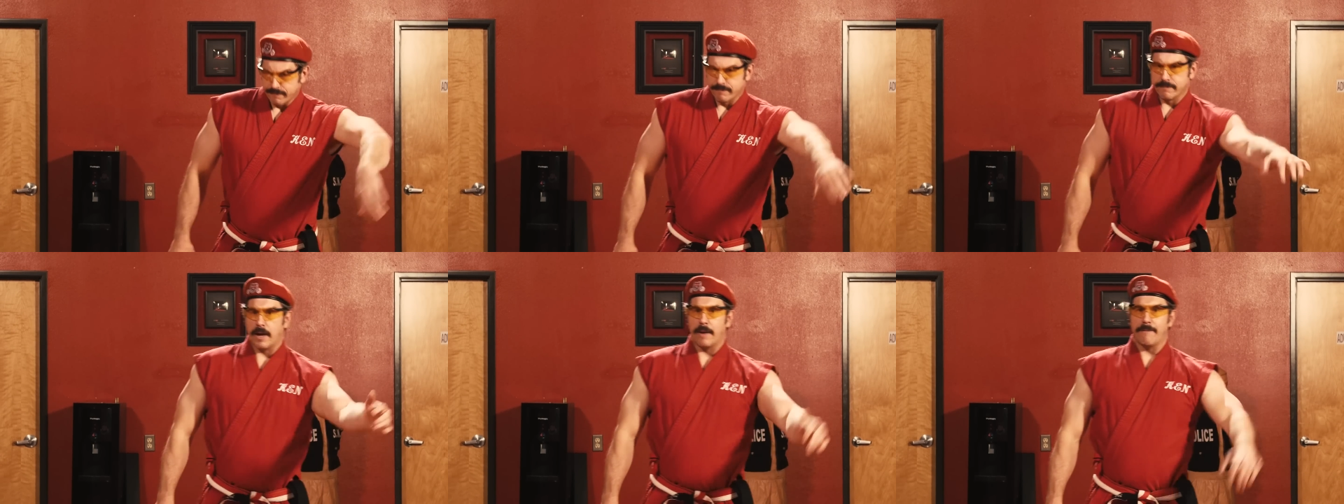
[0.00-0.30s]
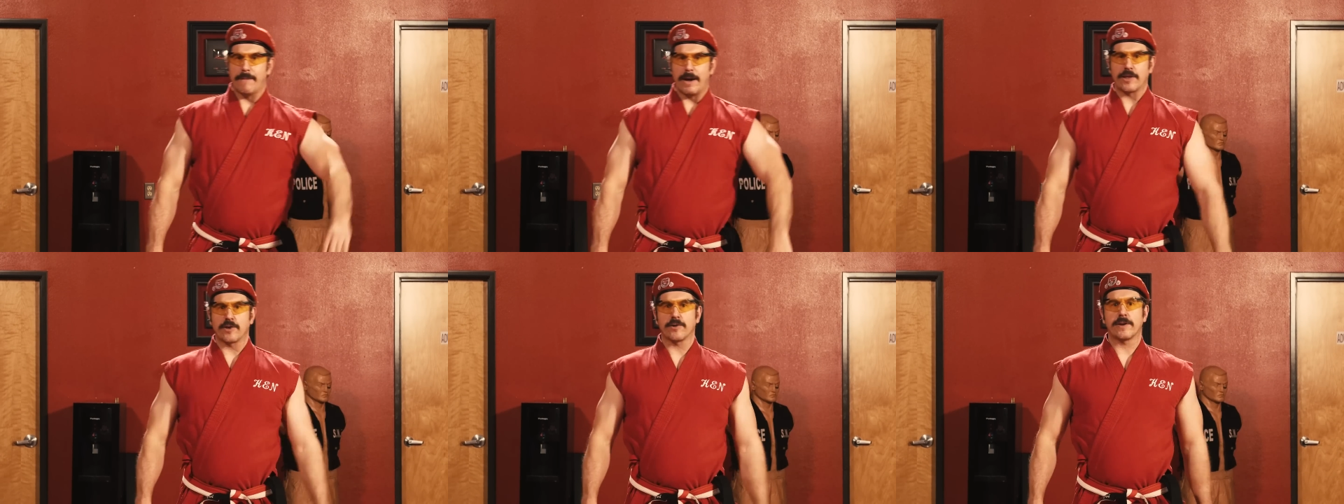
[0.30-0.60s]
I'm
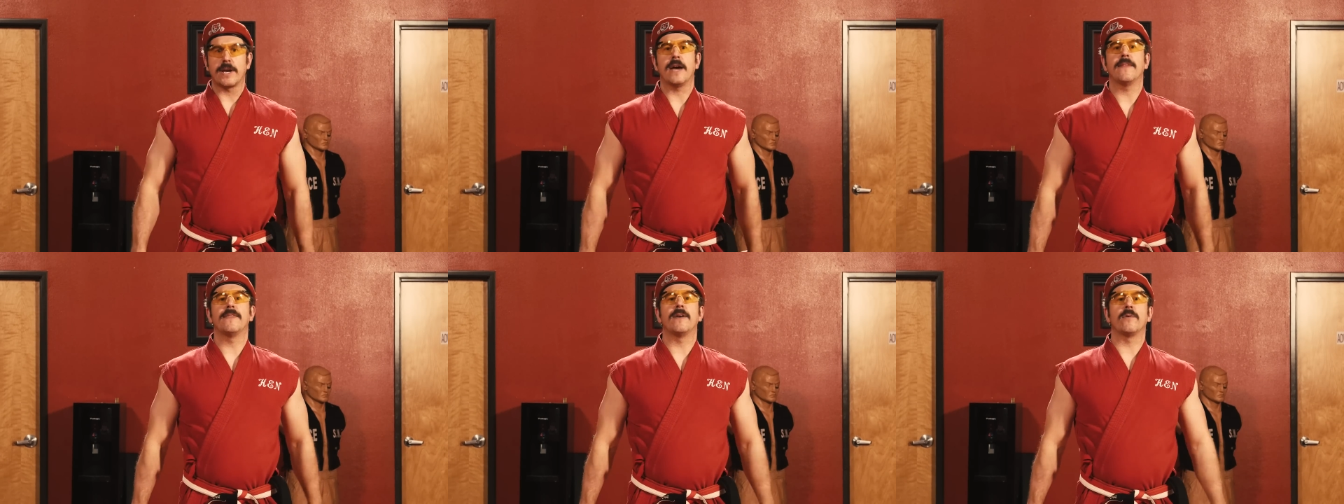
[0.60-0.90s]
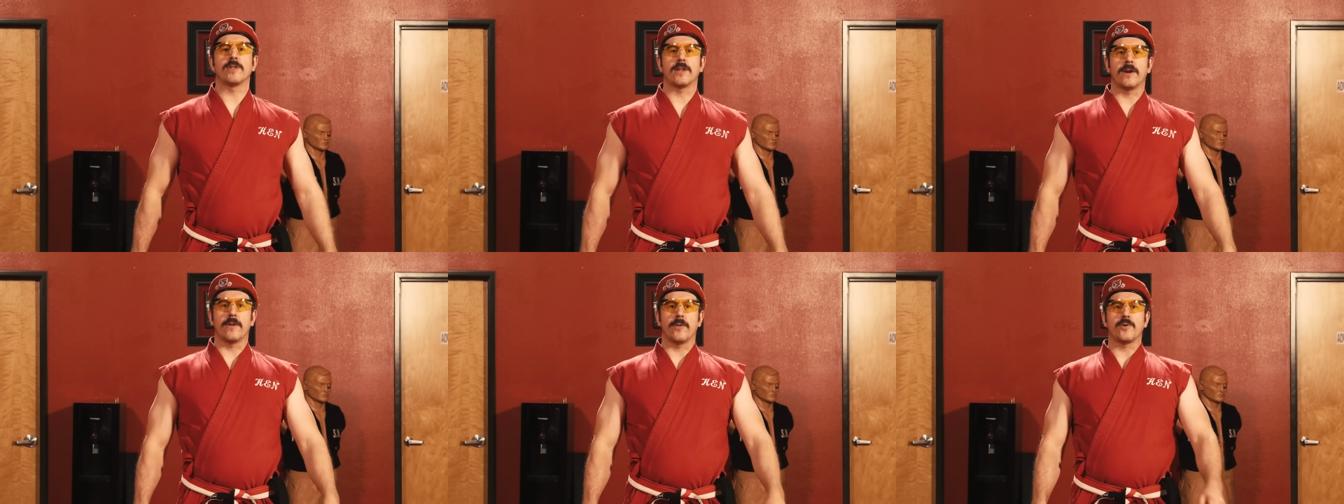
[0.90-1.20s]
Master Ken. That
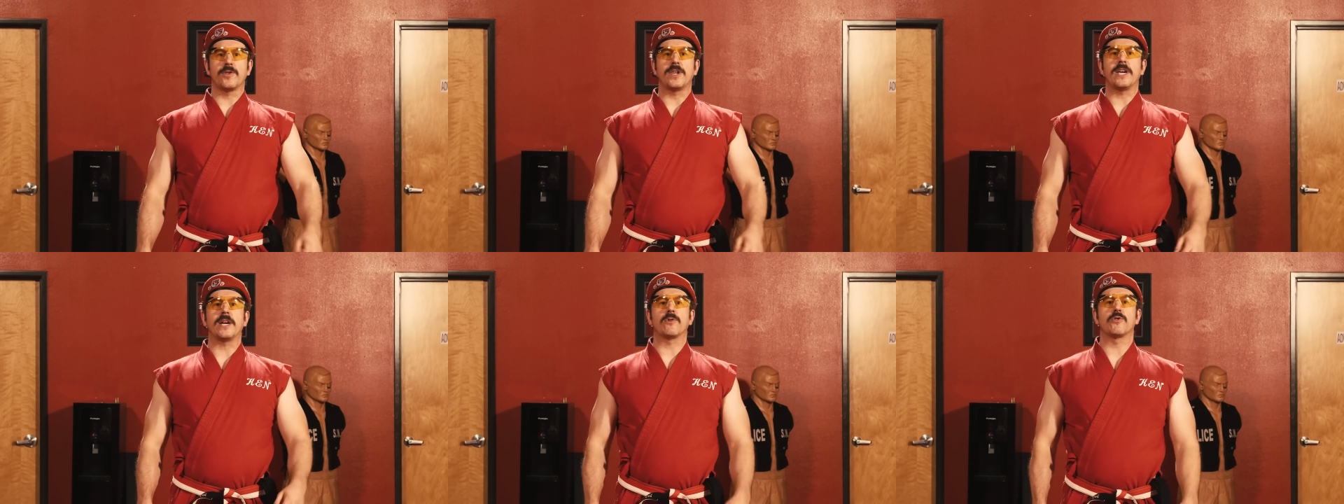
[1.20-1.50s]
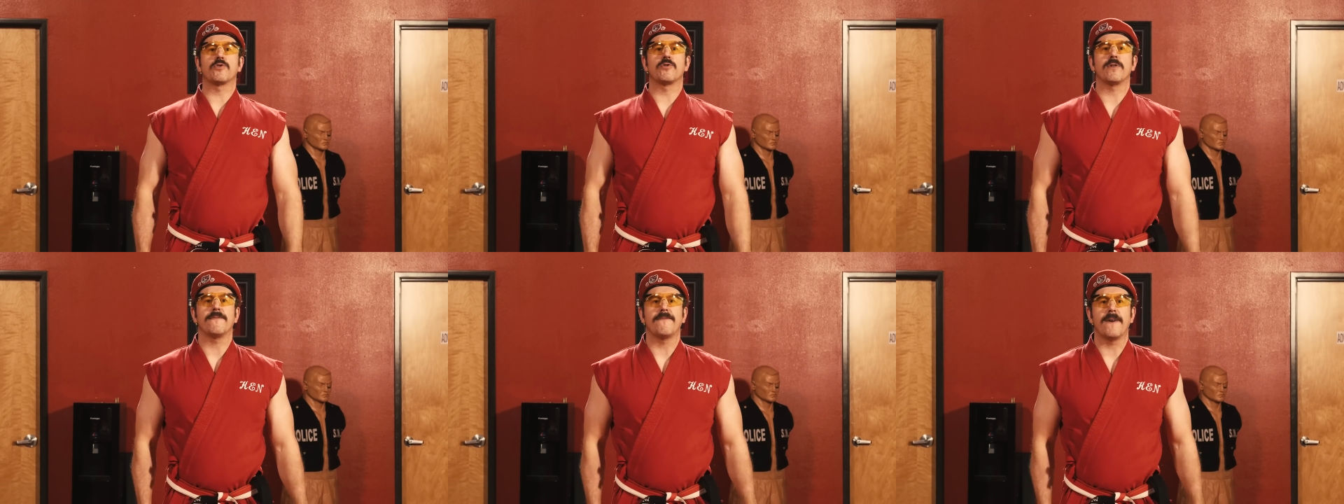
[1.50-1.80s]
was another Secret
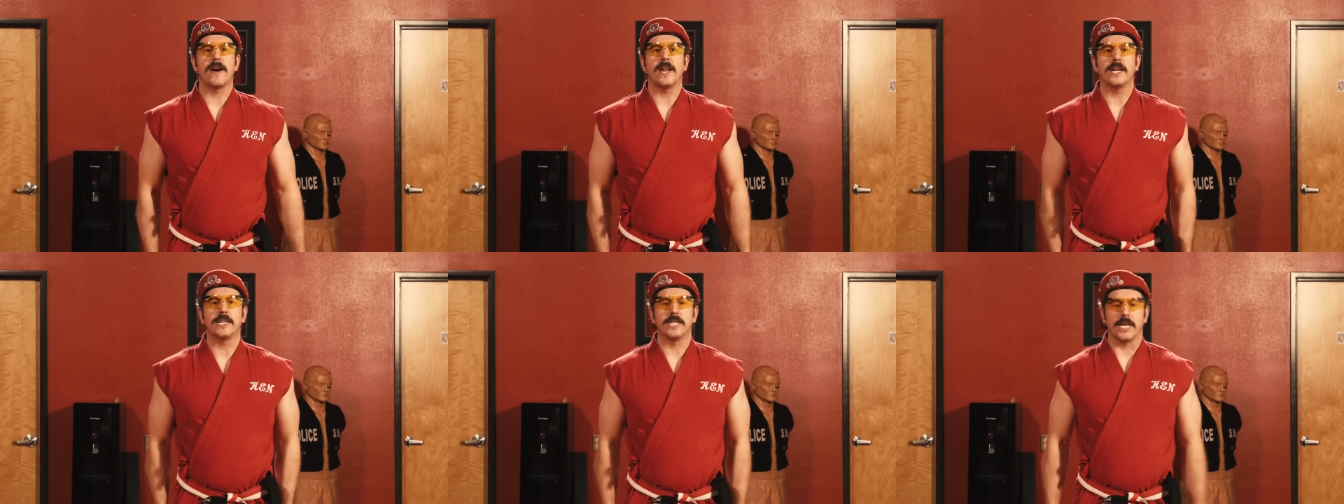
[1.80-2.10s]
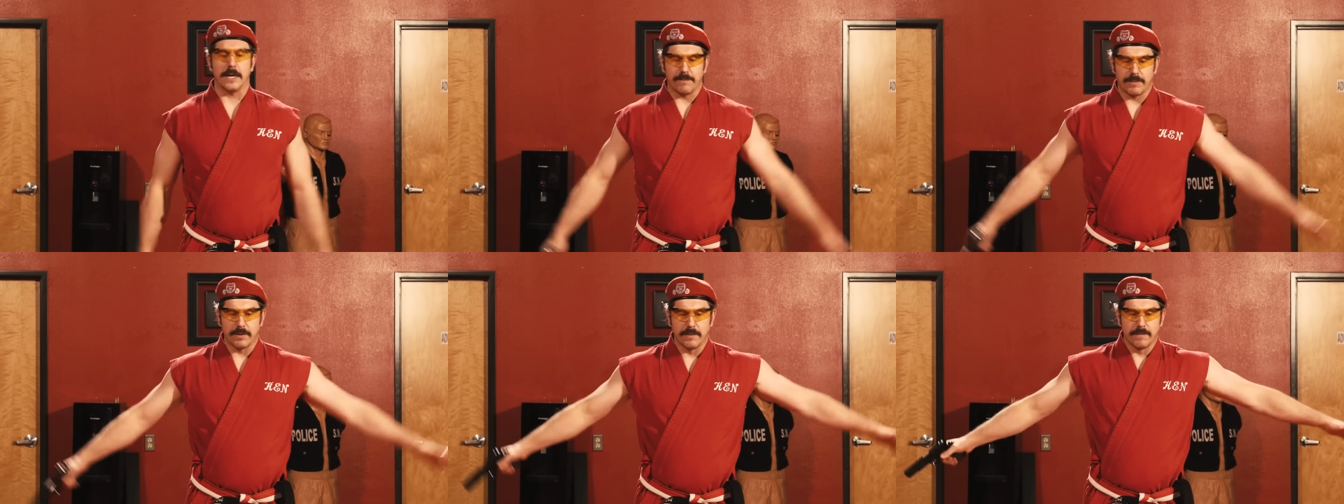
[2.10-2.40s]
Street Fighting tip.